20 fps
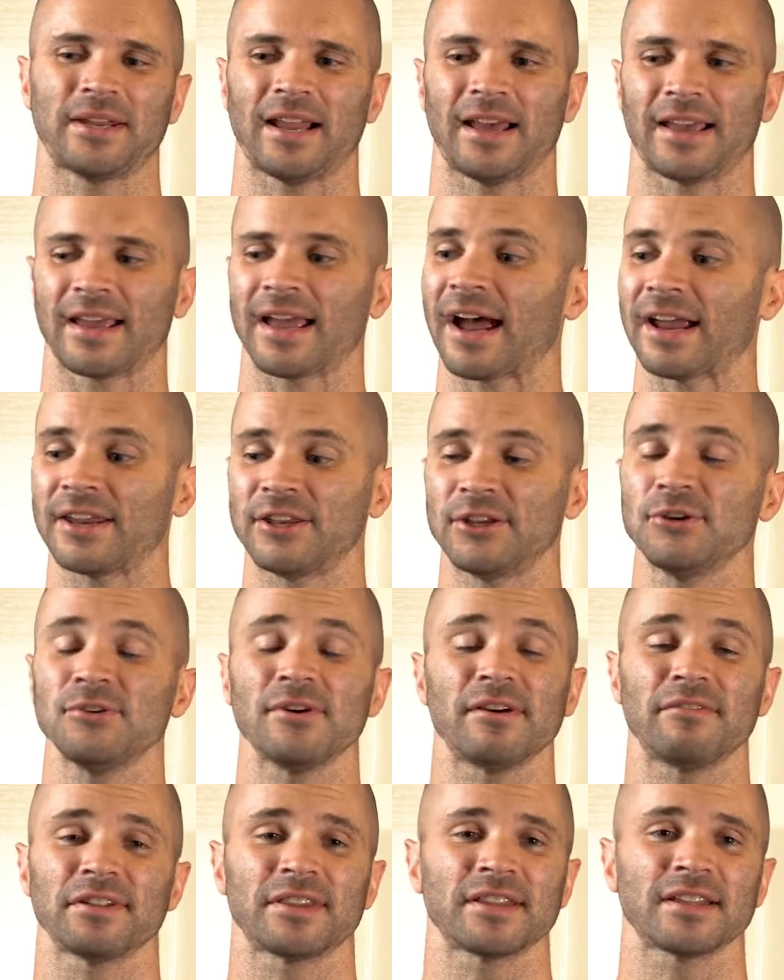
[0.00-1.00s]
Like I knew
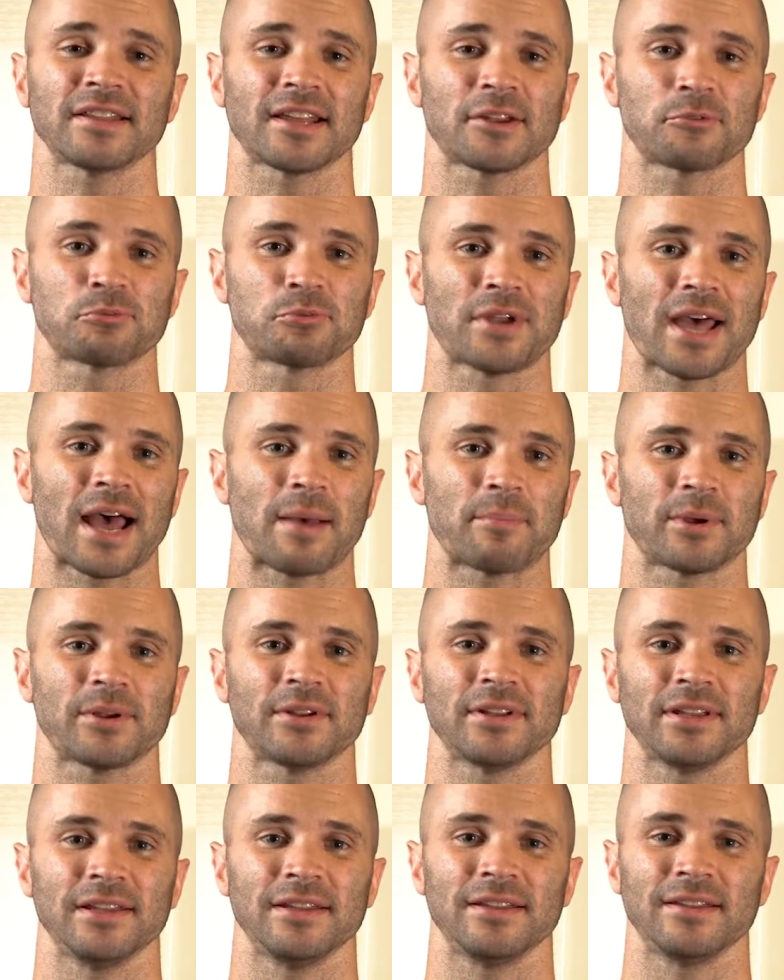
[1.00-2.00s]
everything that would happen
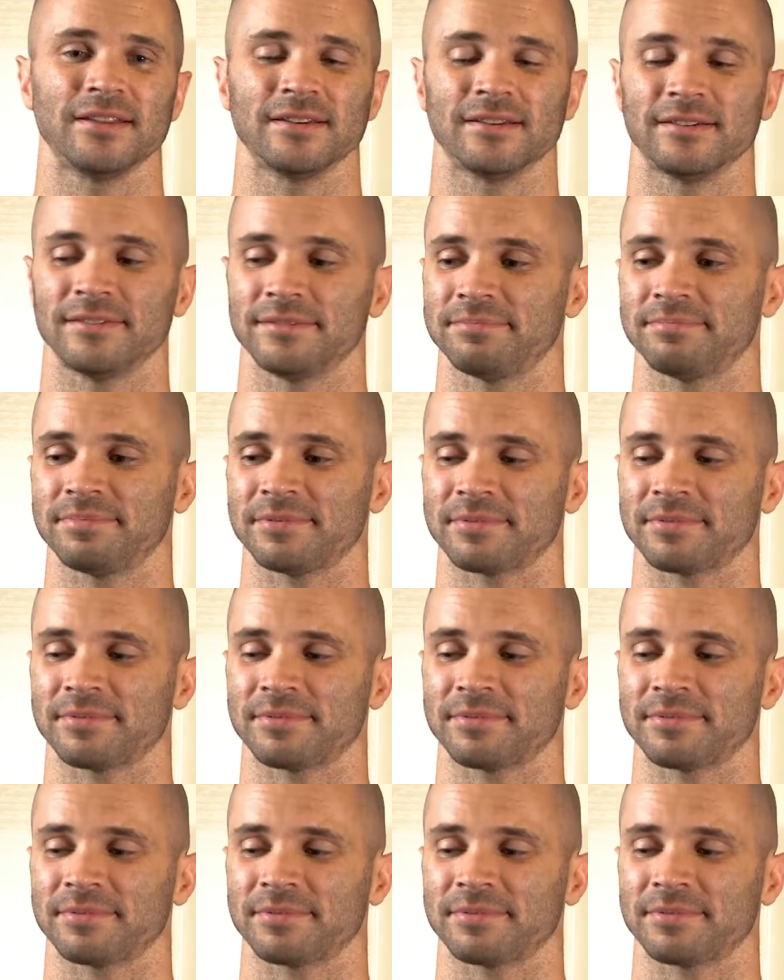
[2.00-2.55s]
in the,